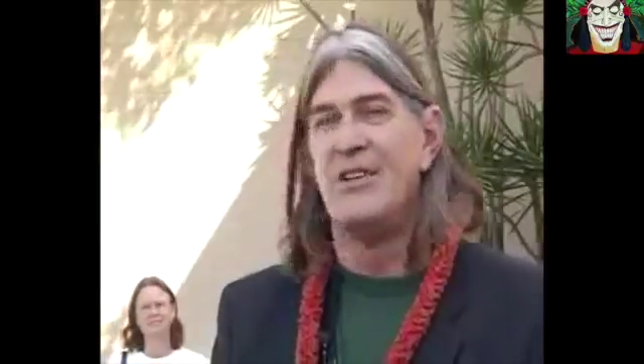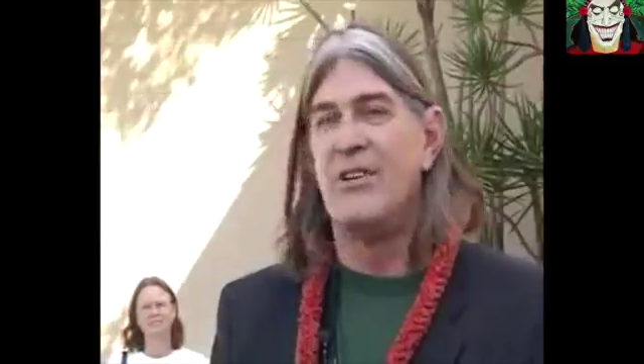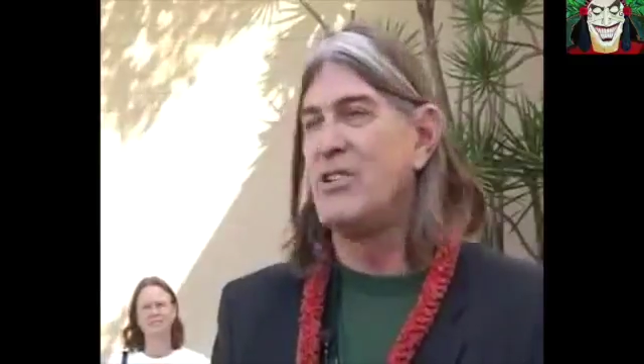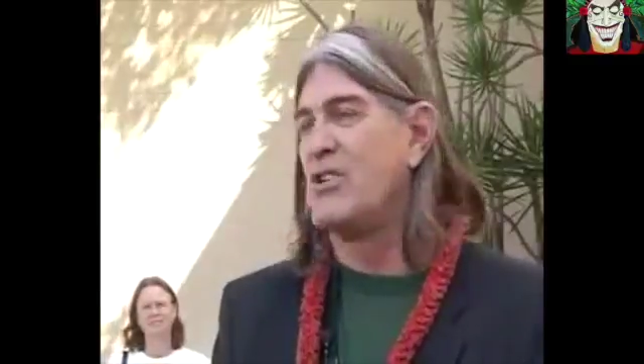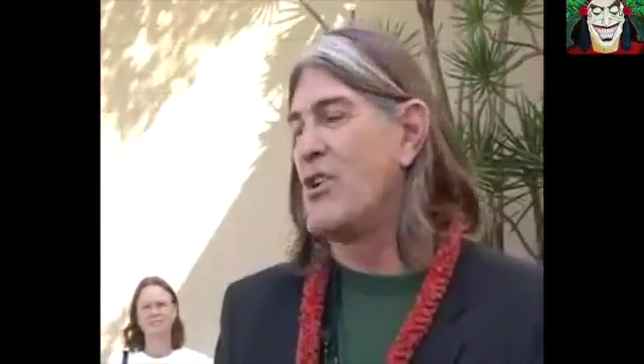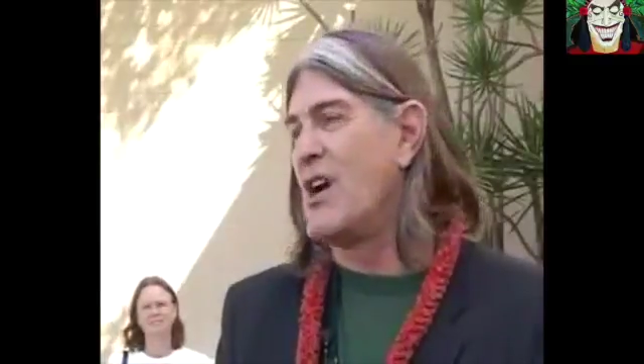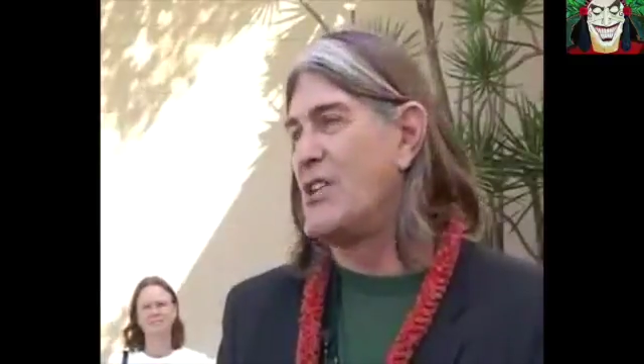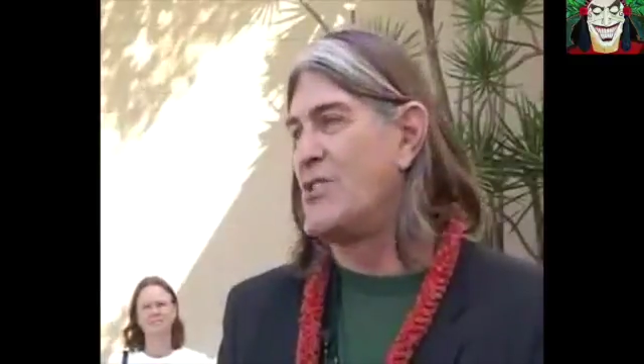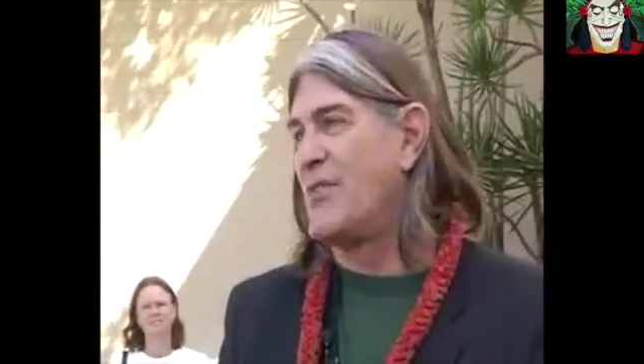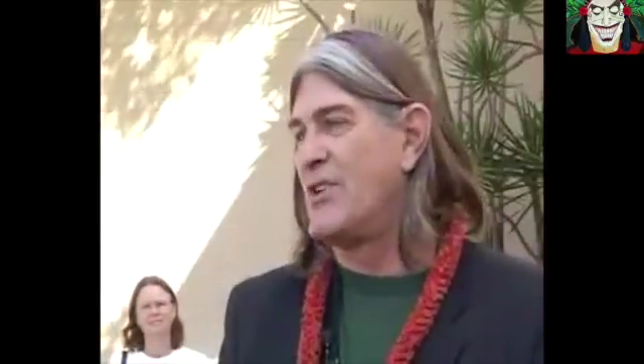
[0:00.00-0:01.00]
There is no
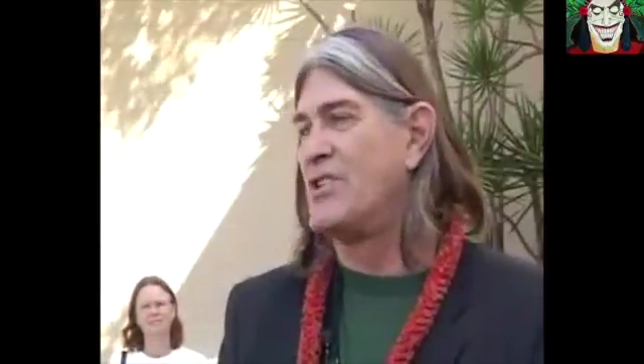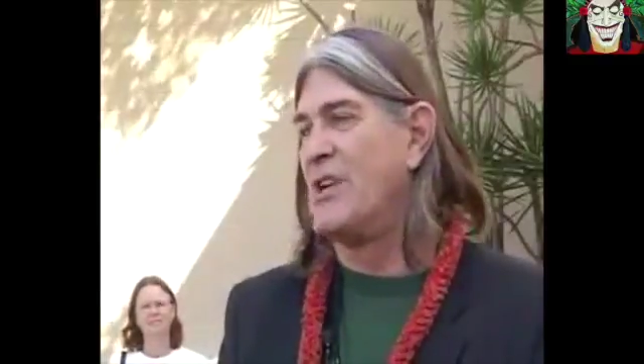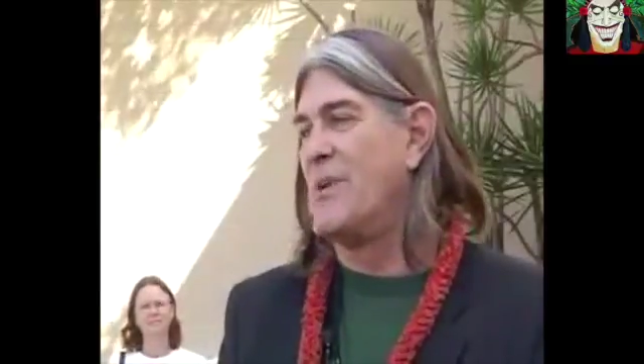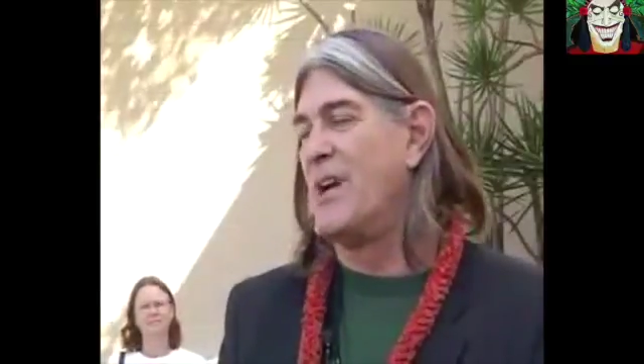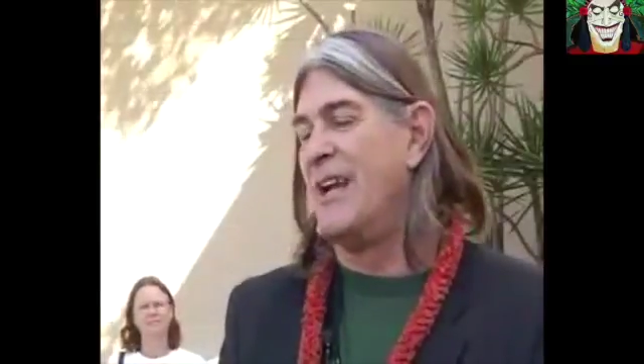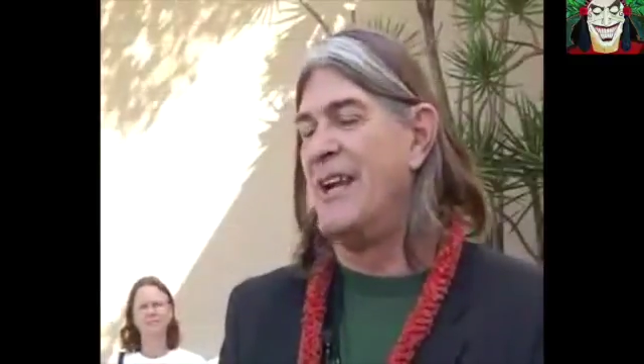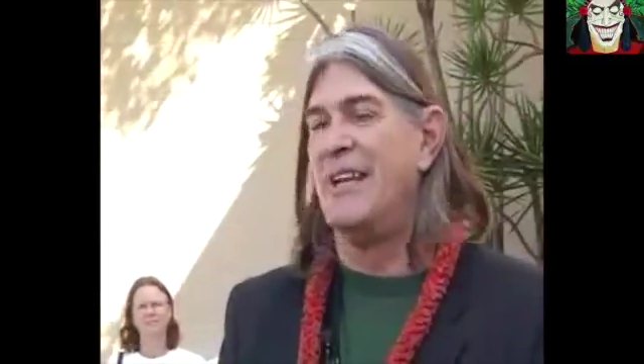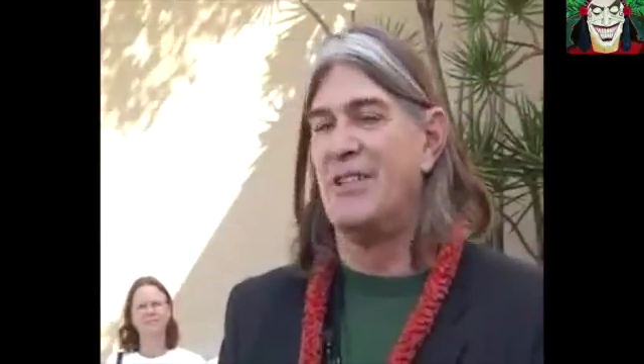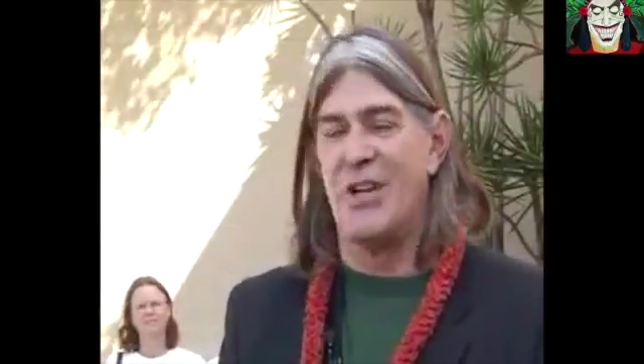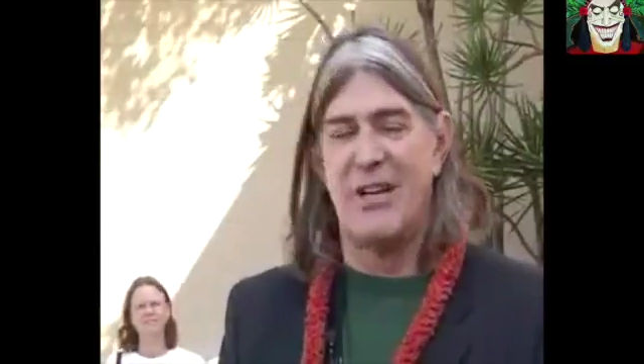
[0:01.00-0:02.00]
controversy among
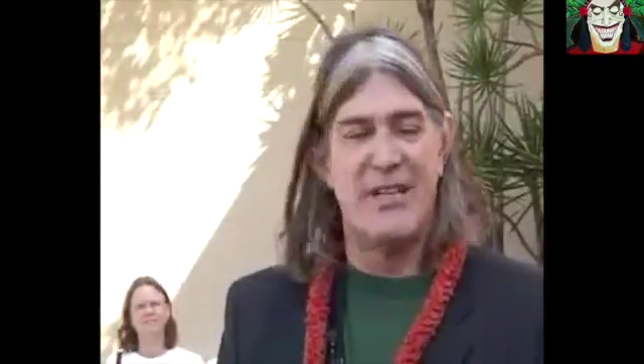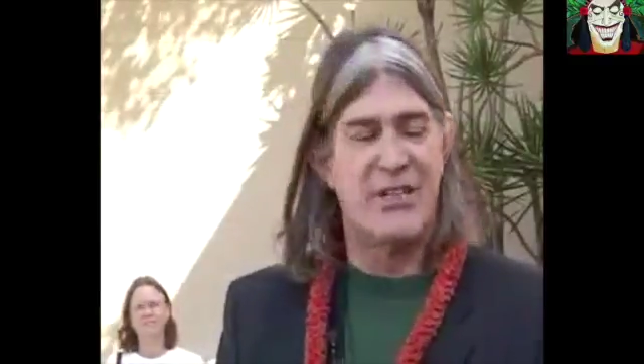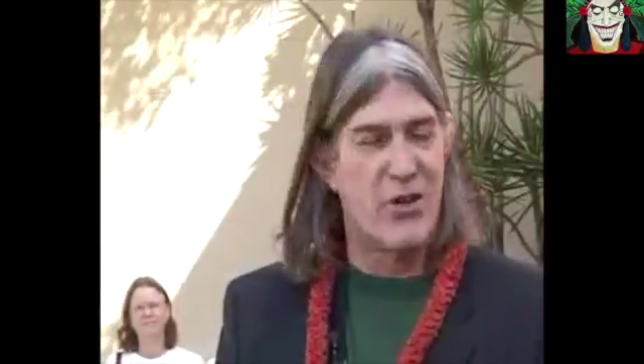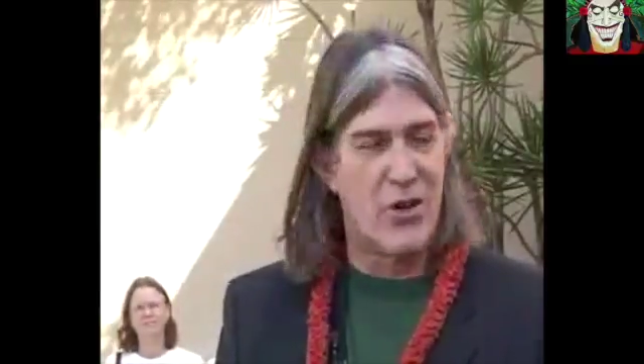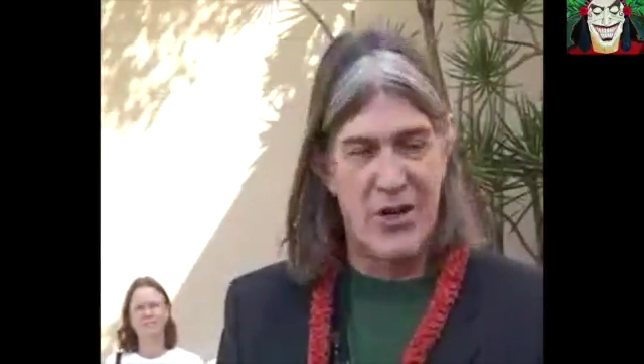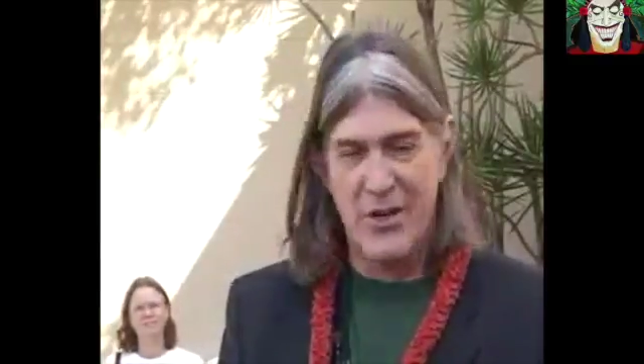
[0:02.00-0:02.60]
Indians on that score.